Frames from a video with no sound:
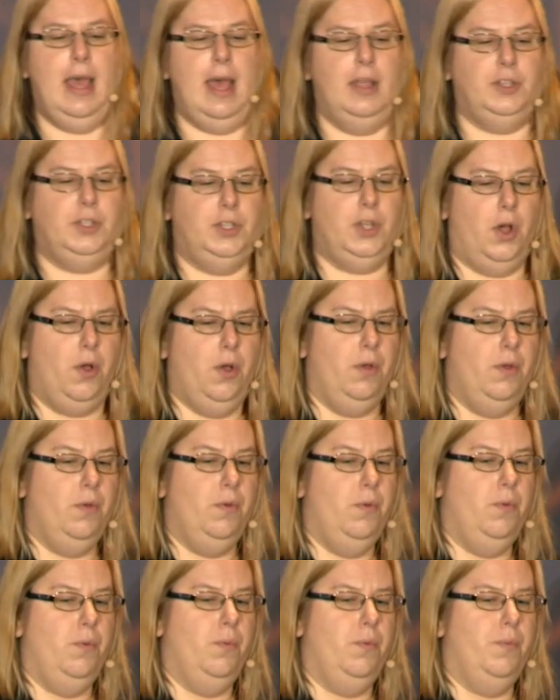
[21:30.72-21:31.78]

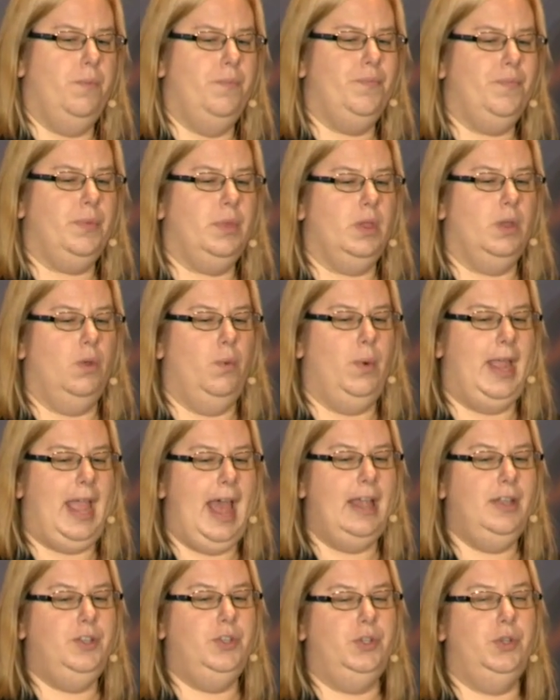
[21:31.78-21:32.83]
So we
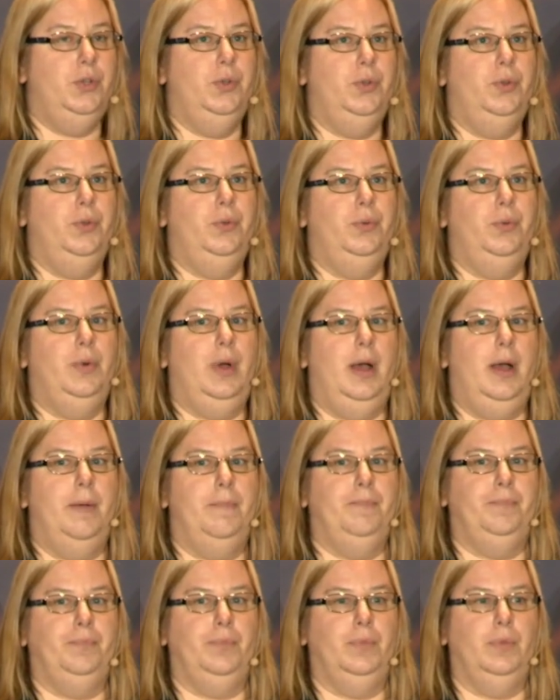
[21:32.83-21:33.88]
had to
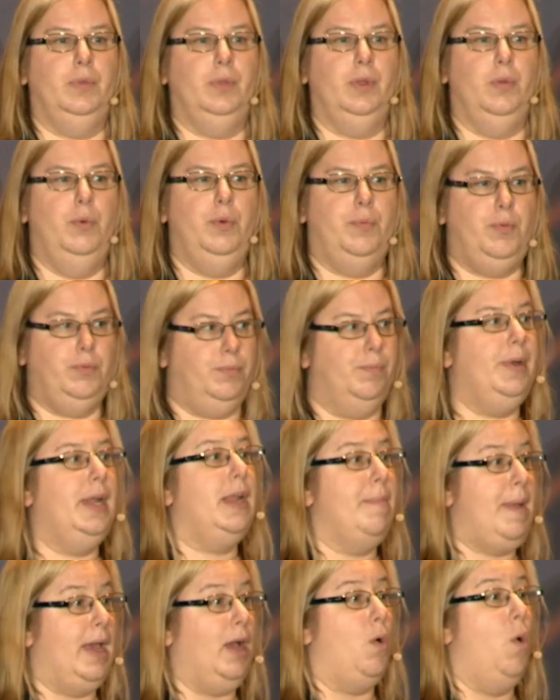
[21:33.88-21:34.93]
um, bring
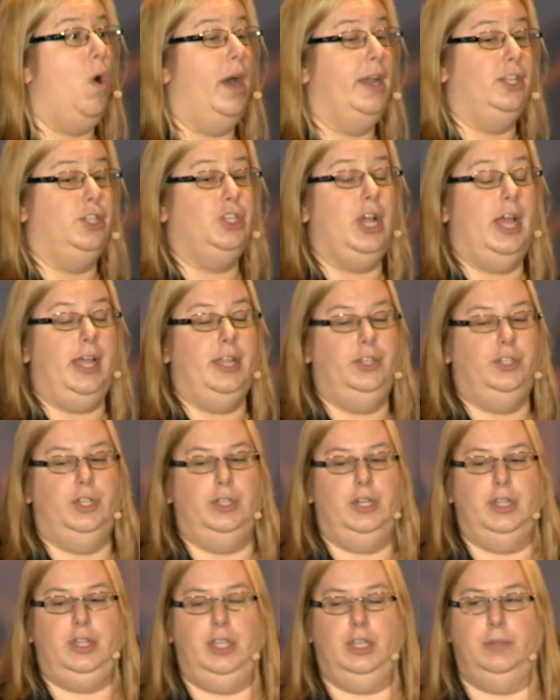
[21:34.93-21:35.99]
about quite a change
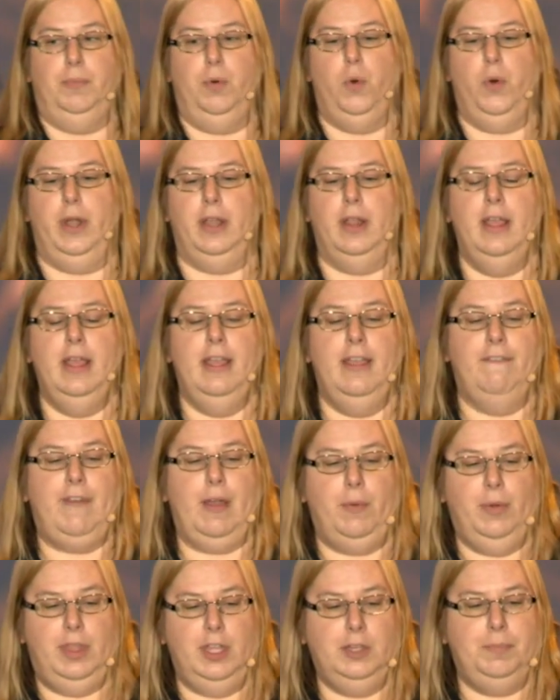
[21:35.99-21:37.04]
at, at this point. In
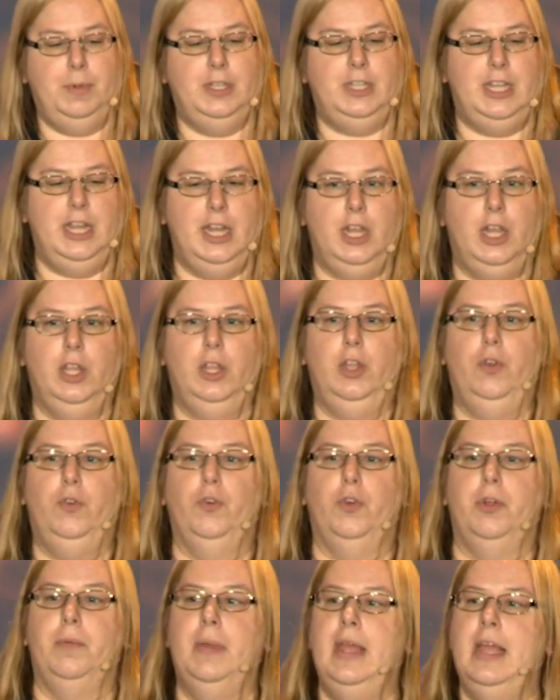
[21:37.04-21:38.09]
fact, with this particular
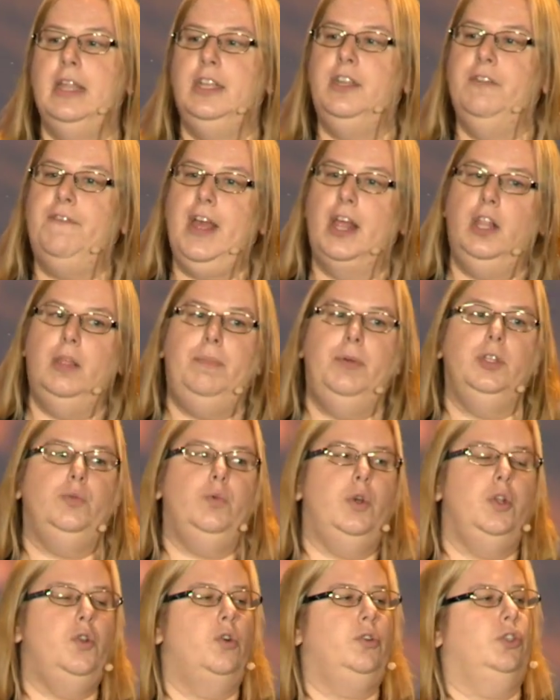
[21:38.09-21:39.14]
group, developers
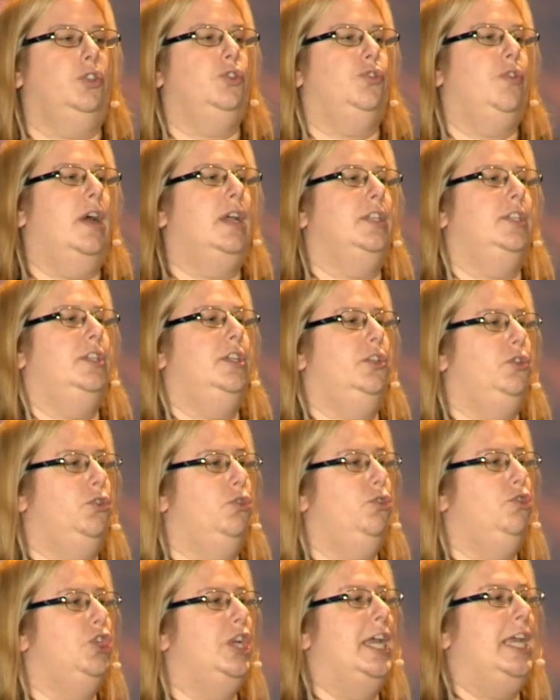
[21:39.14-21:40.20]
were not trusted
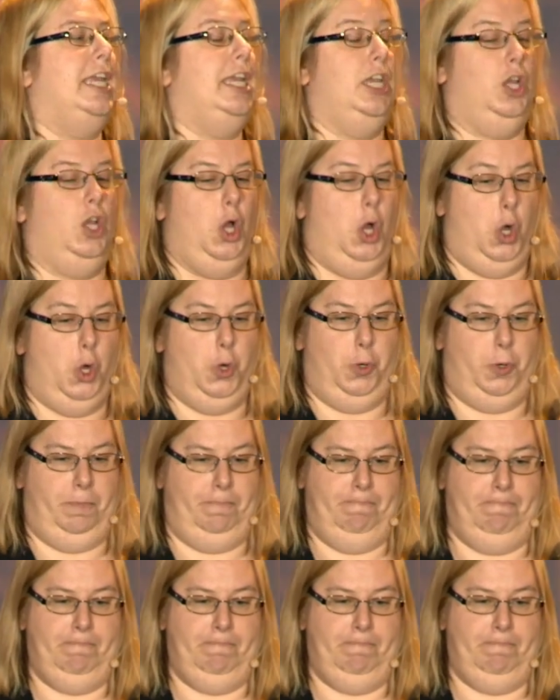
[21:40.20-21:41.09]
to check in code.